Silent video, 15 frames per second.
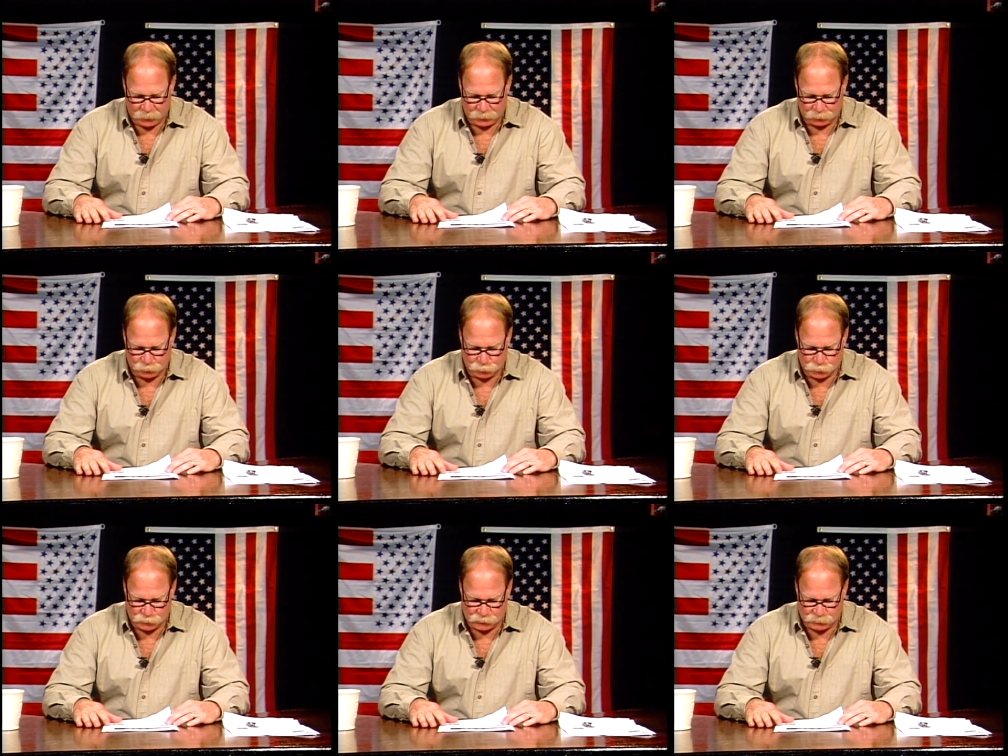
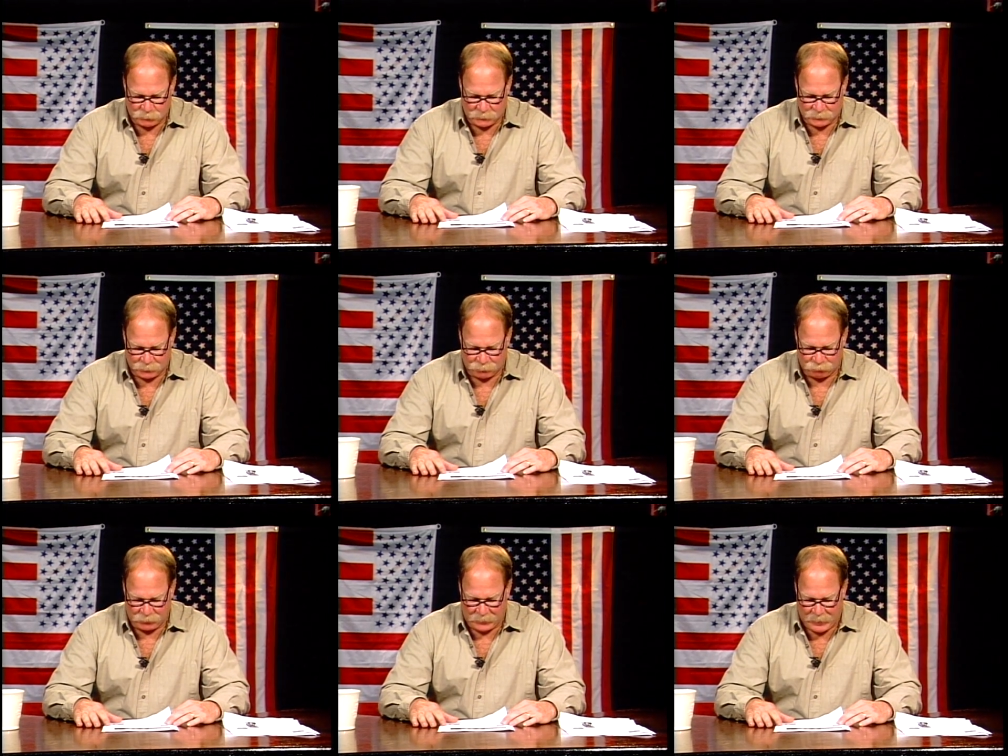illusions
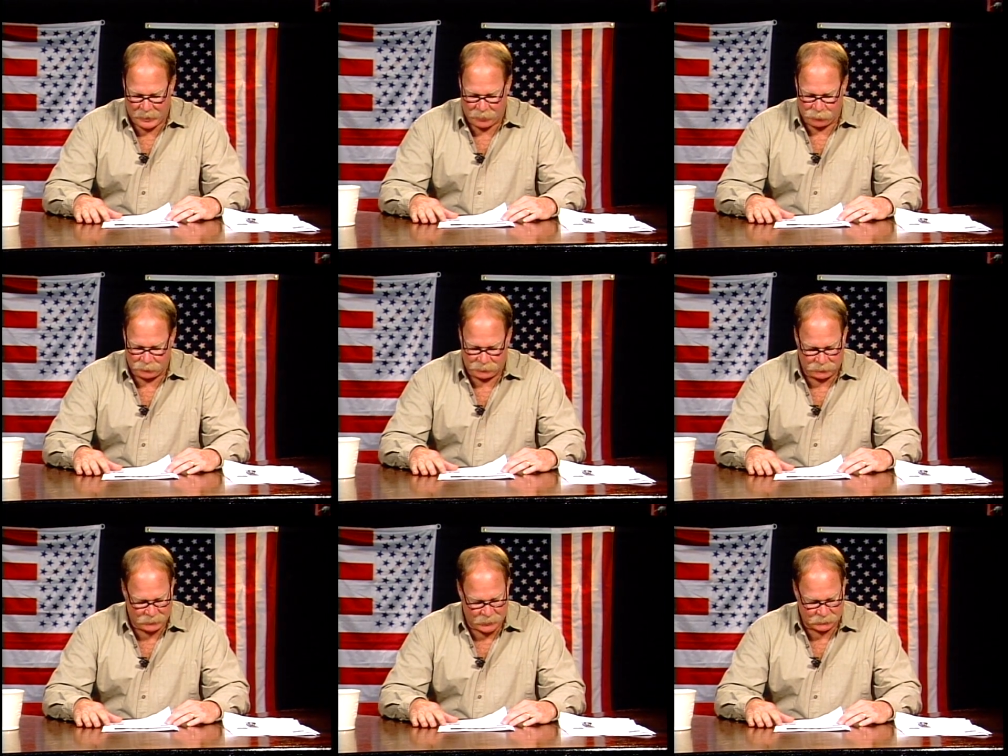become
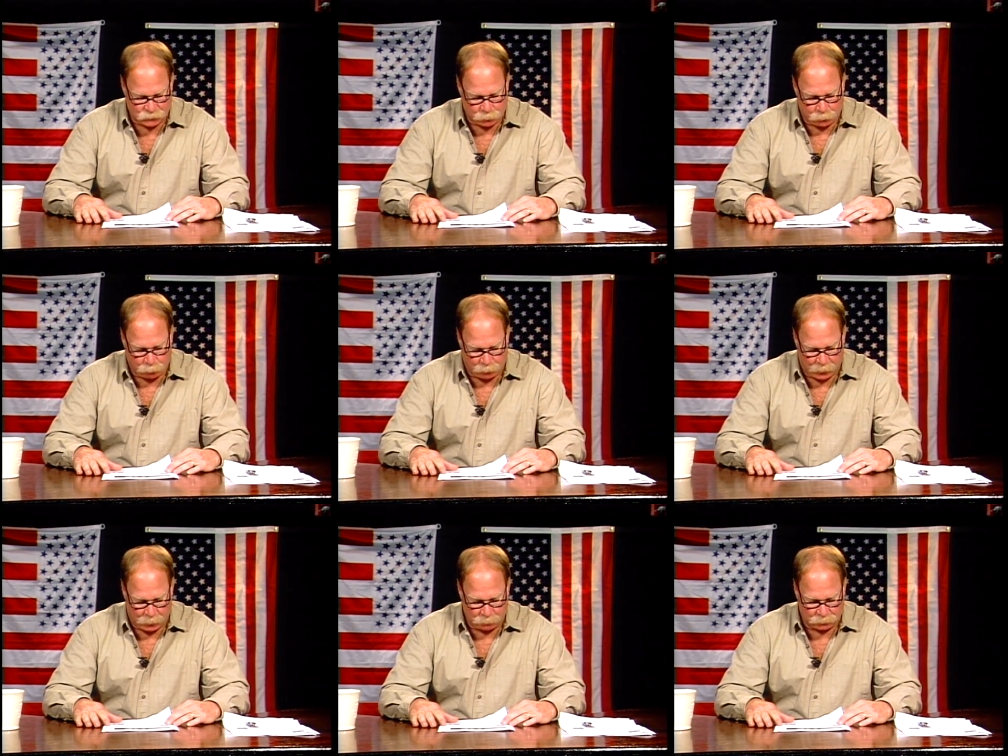reality, that's a
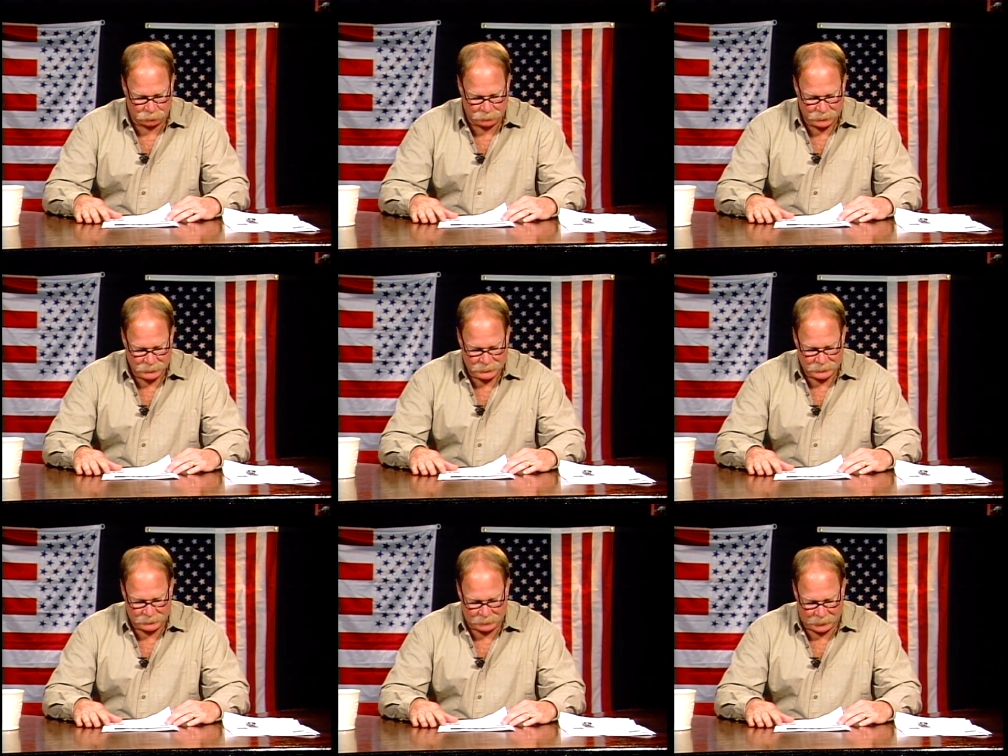problem.
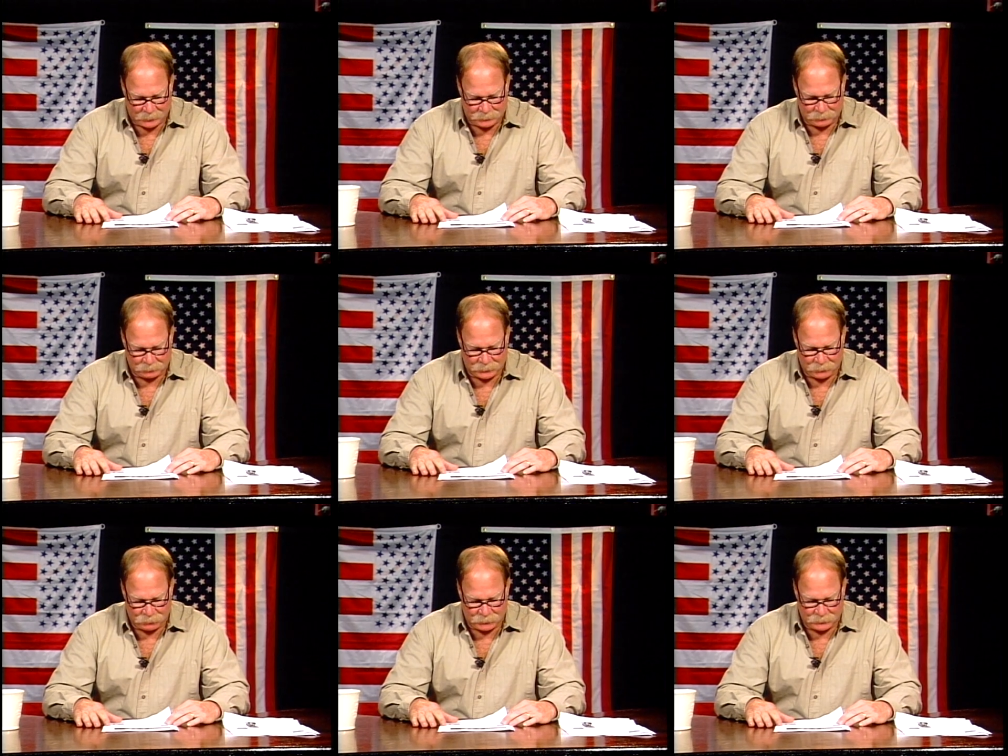
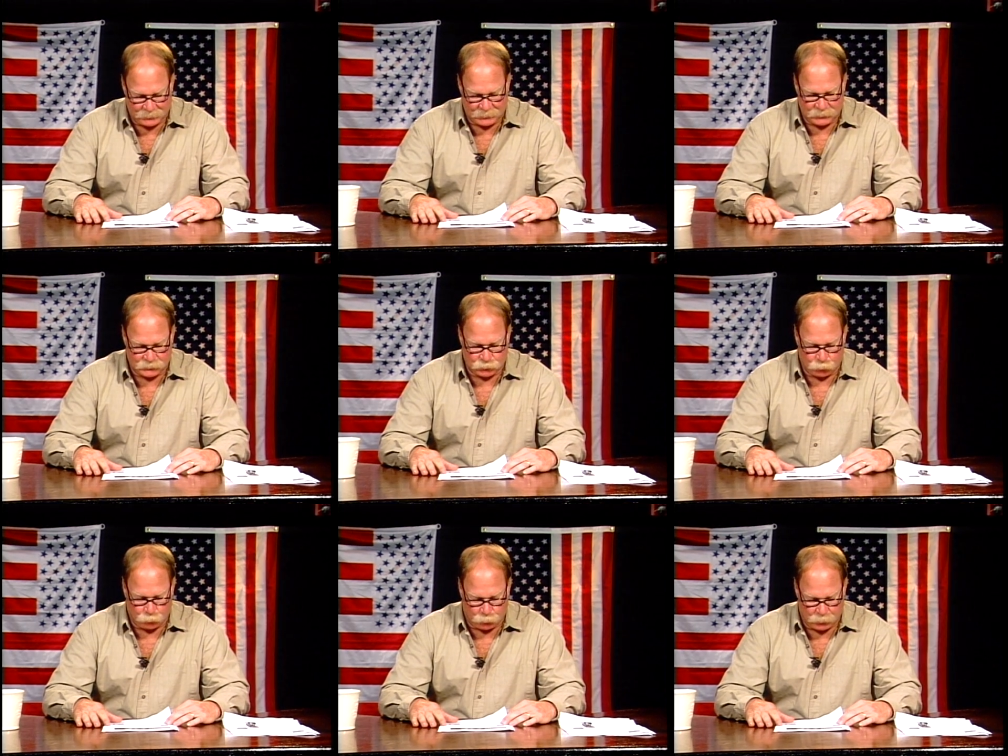9/11
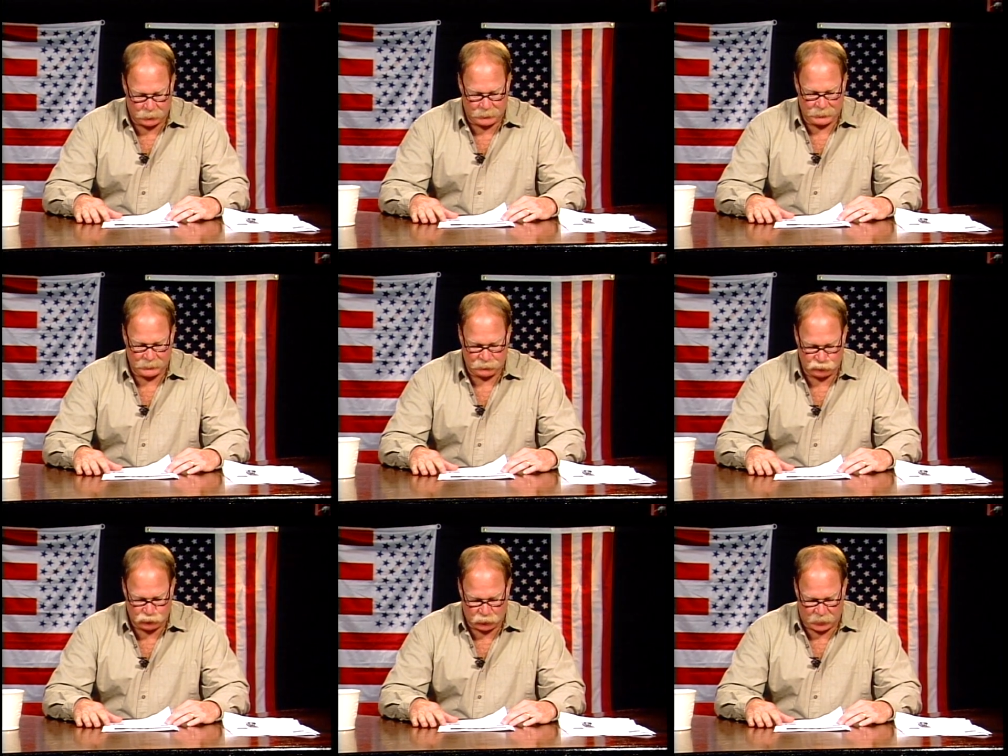is one
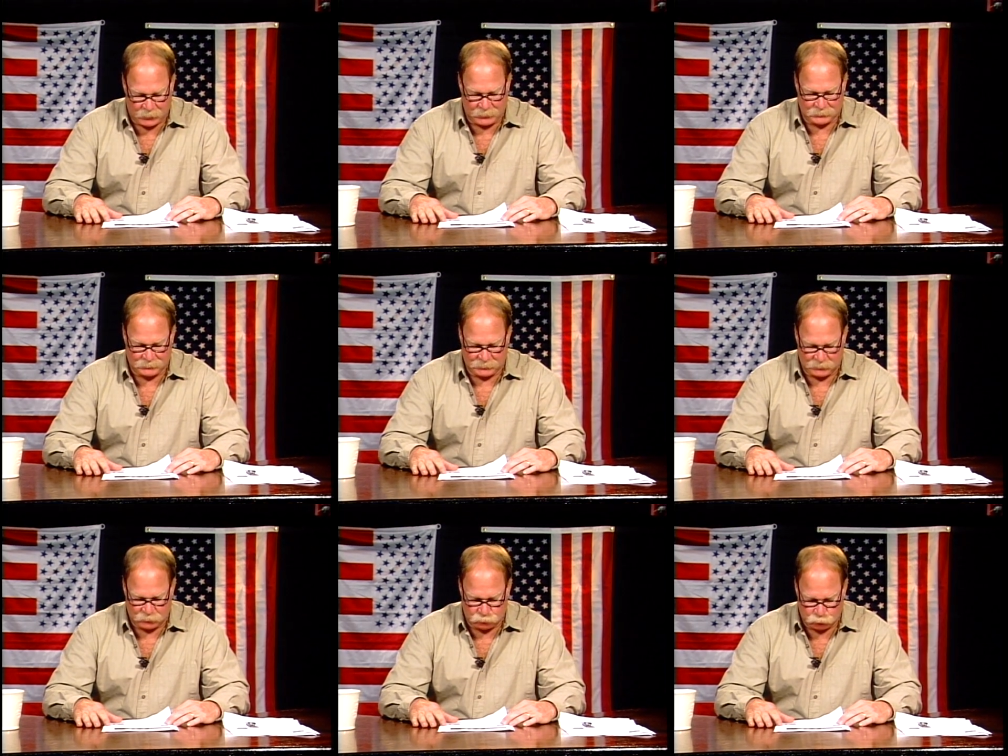giant
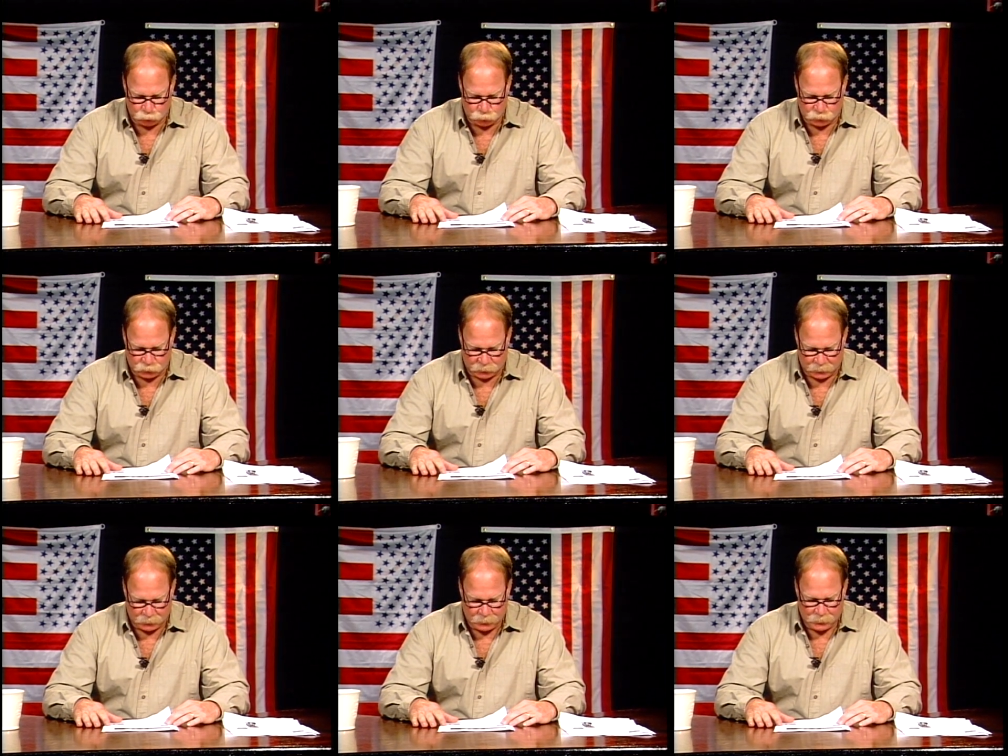
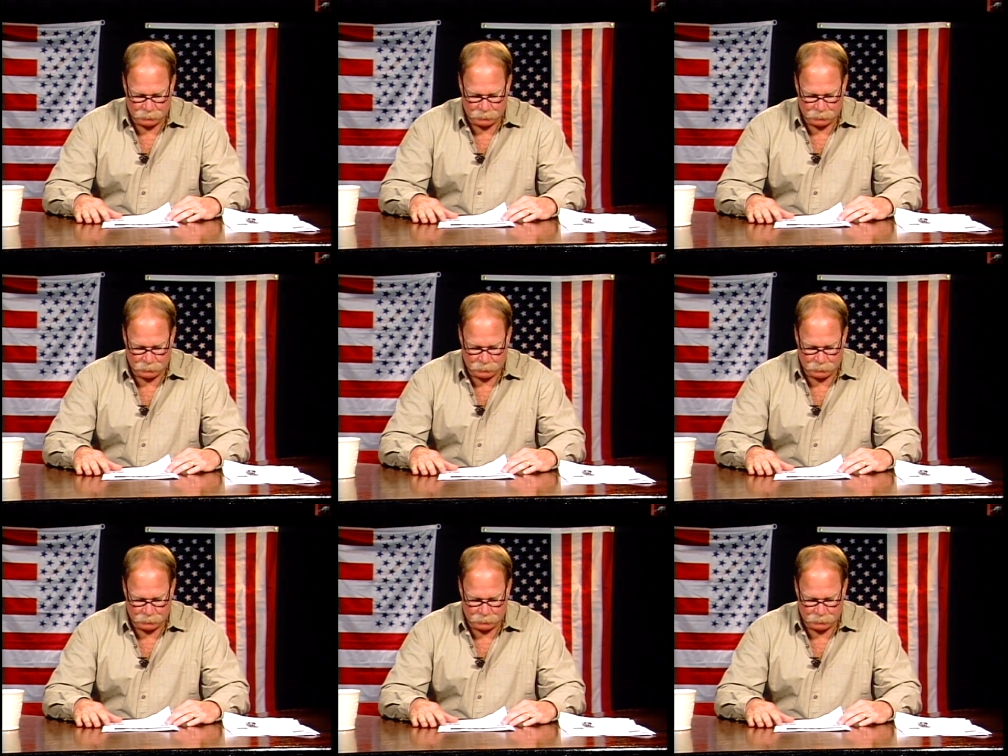illusion.